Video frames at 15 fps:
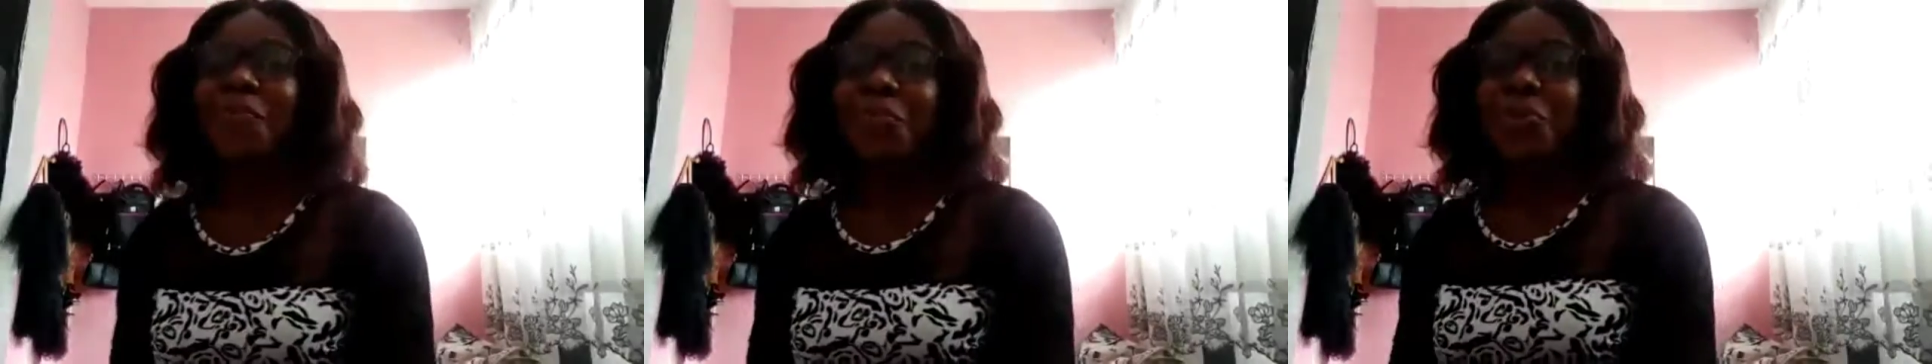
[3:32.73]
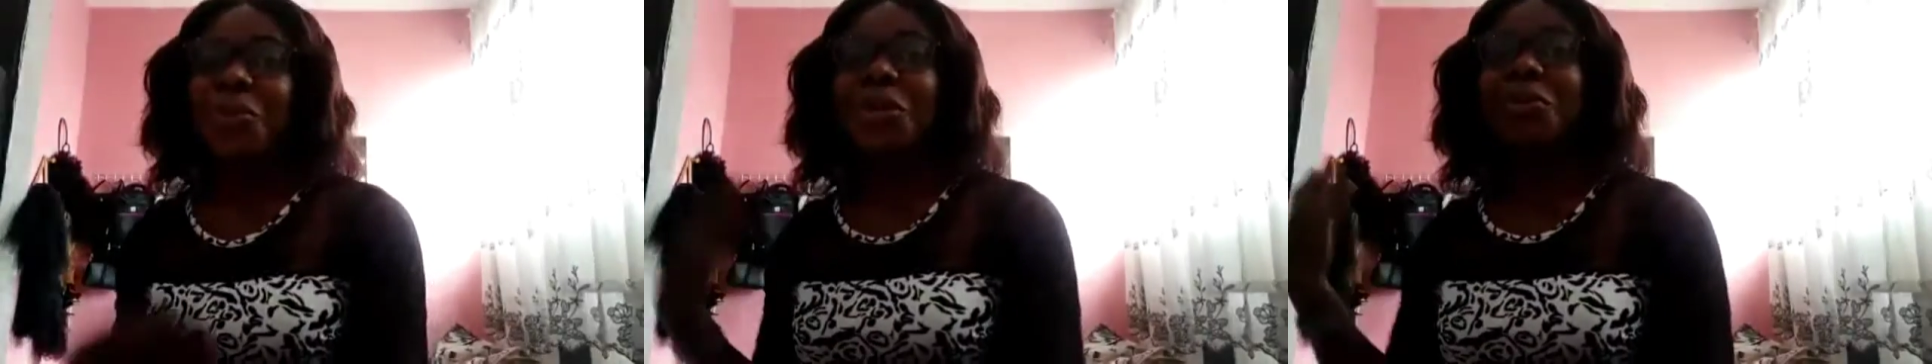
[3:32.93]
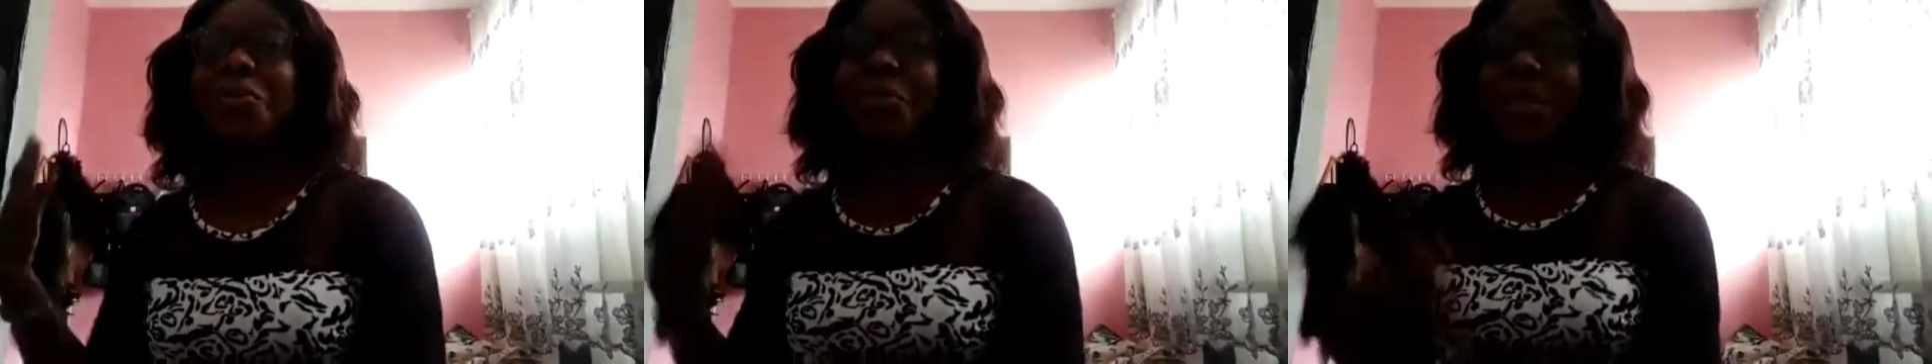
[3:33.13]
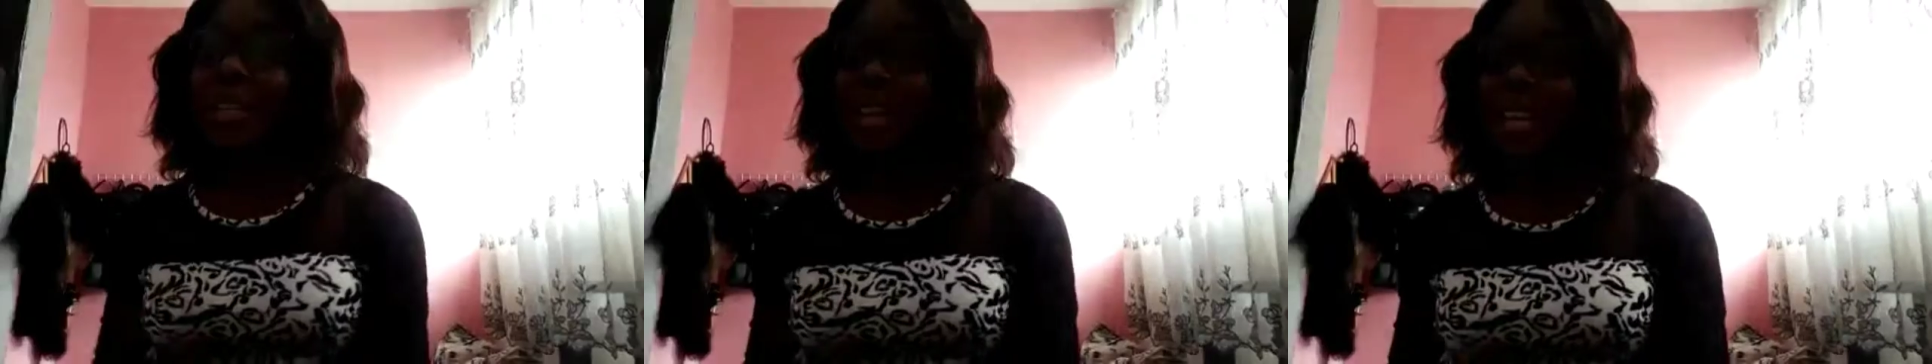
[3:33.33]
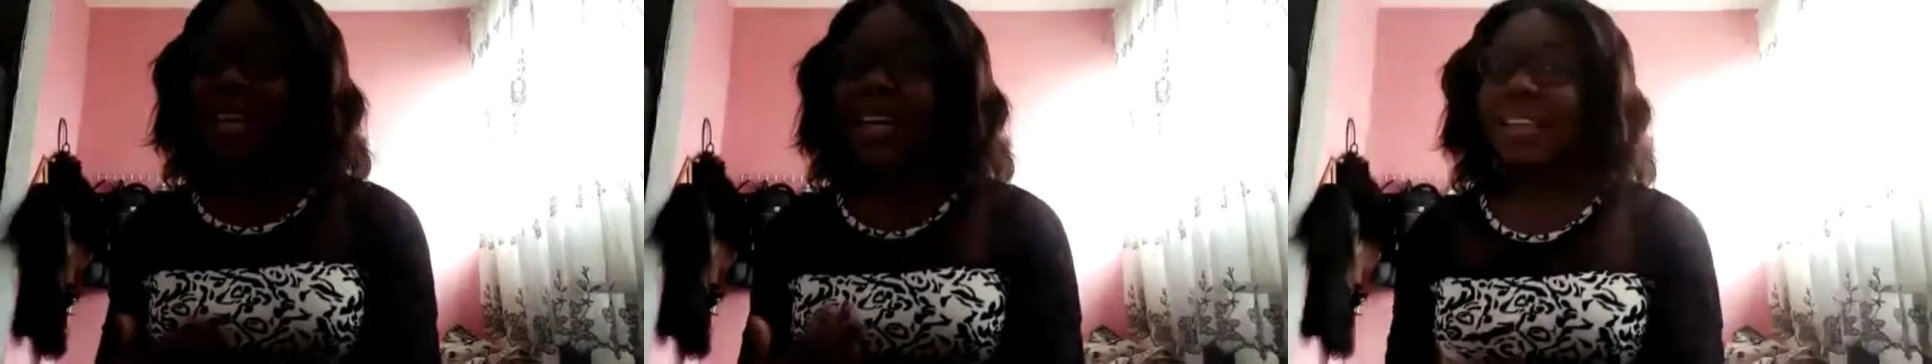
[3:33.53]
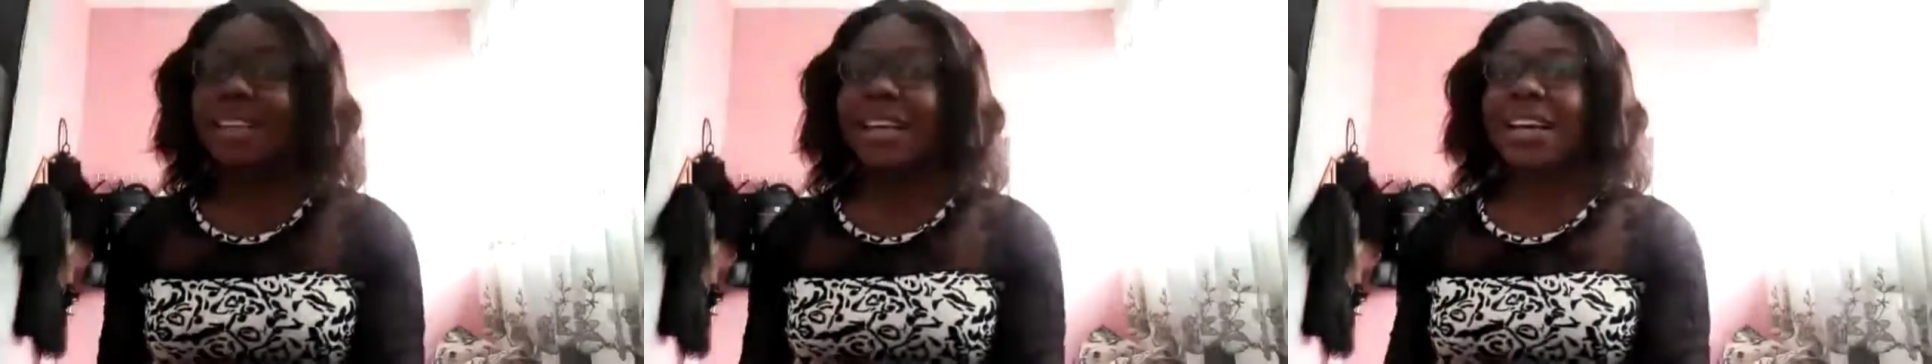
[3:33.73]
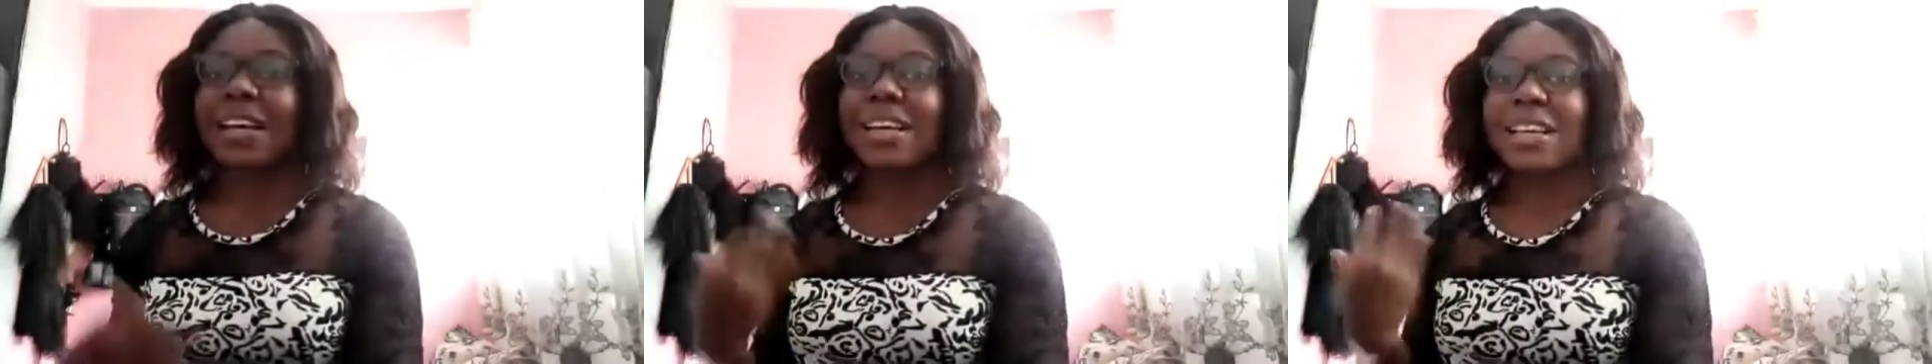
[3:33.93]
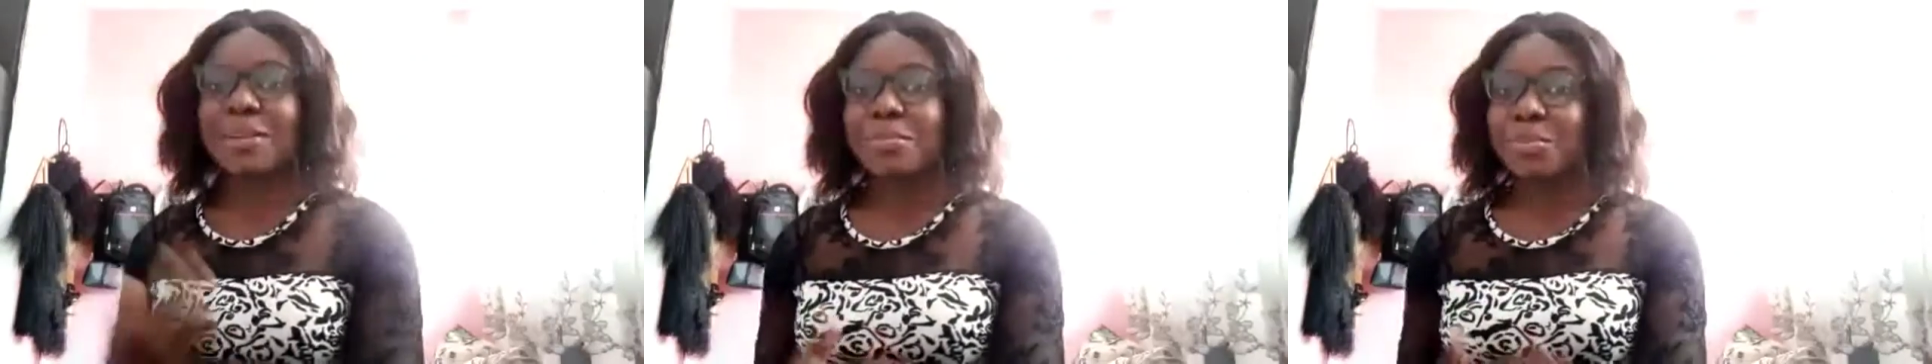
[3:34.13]
When you read again, like
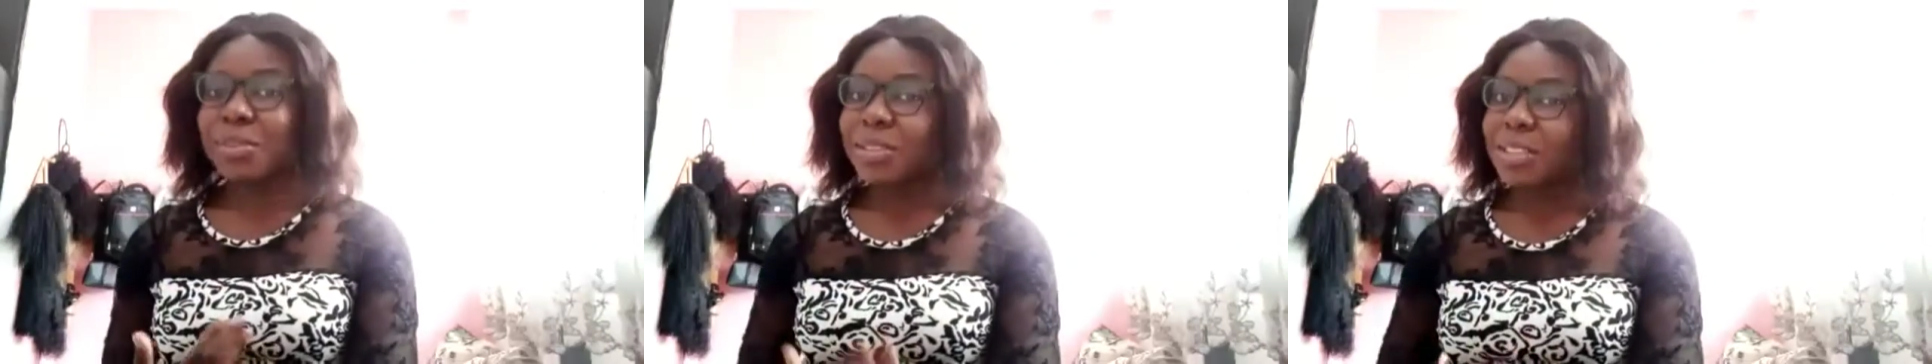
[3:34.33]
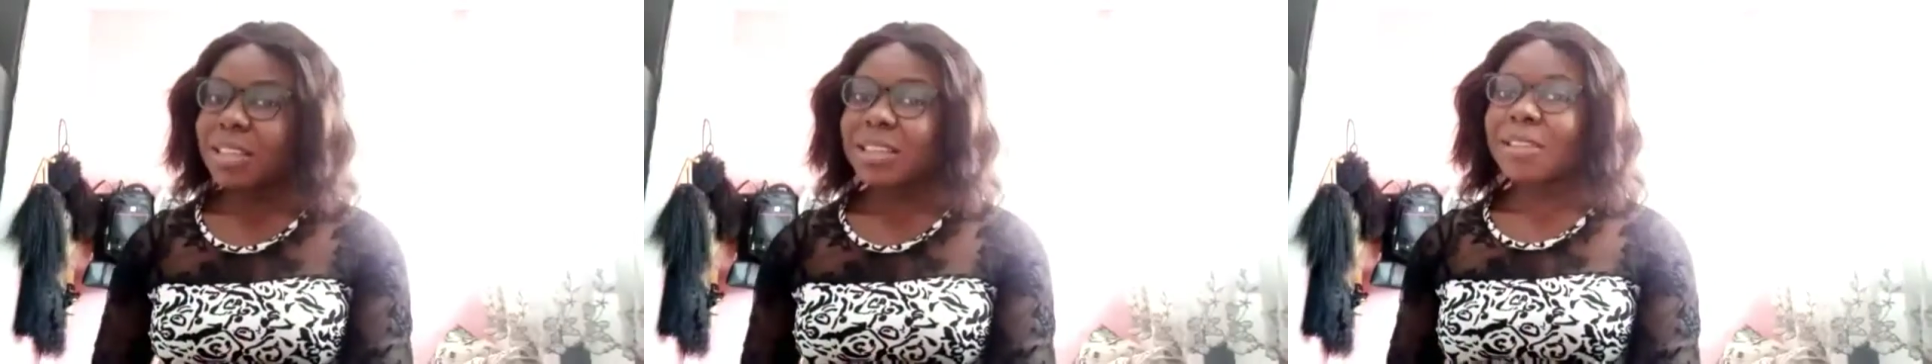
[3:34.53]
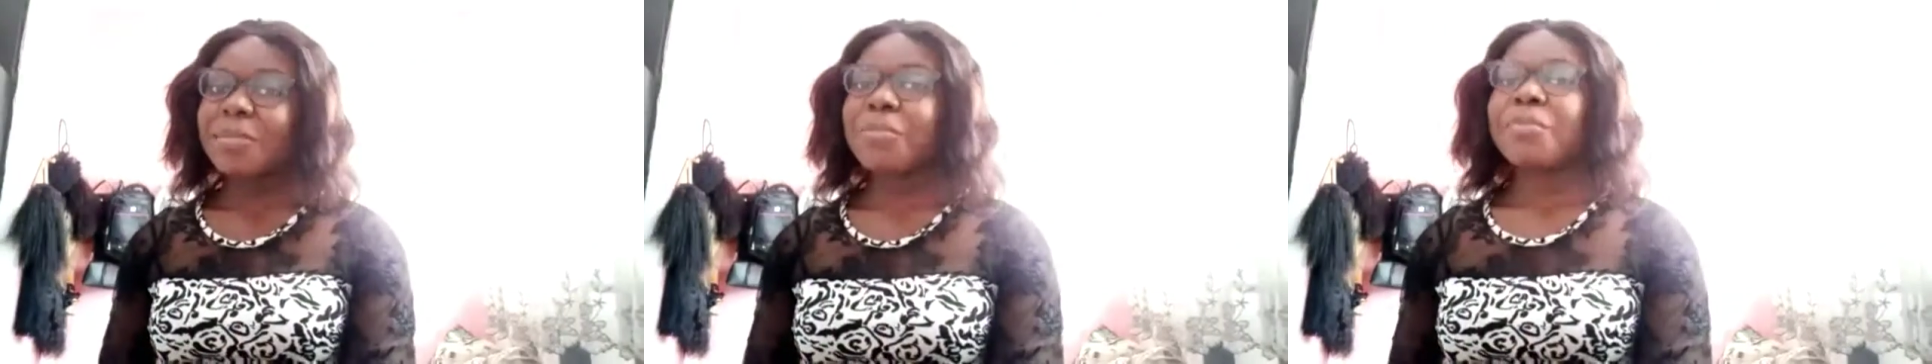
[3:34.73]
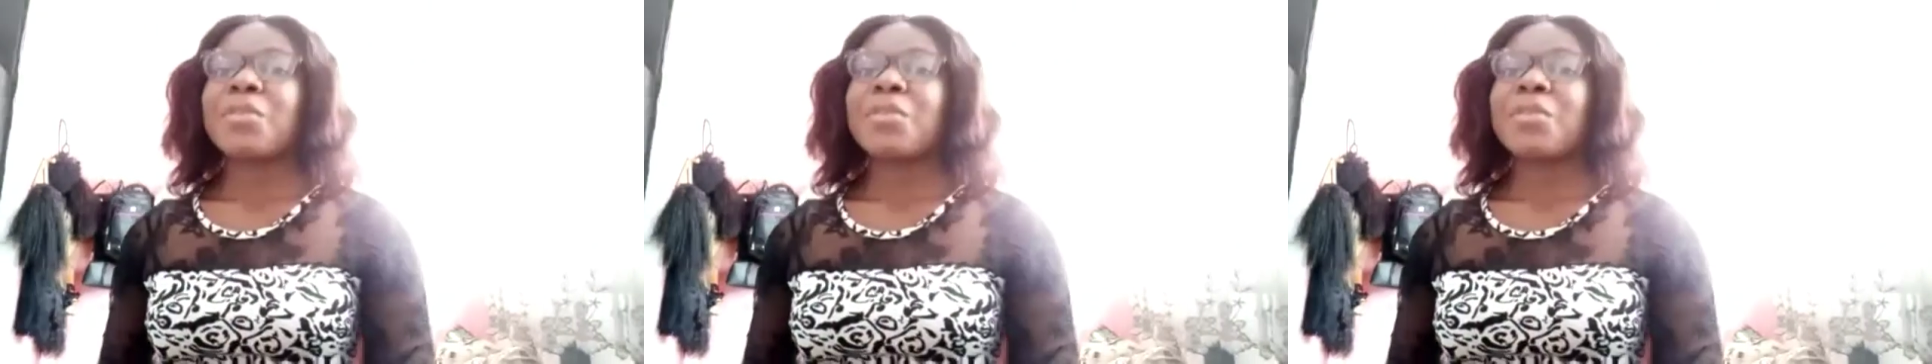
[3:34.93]
keep reading,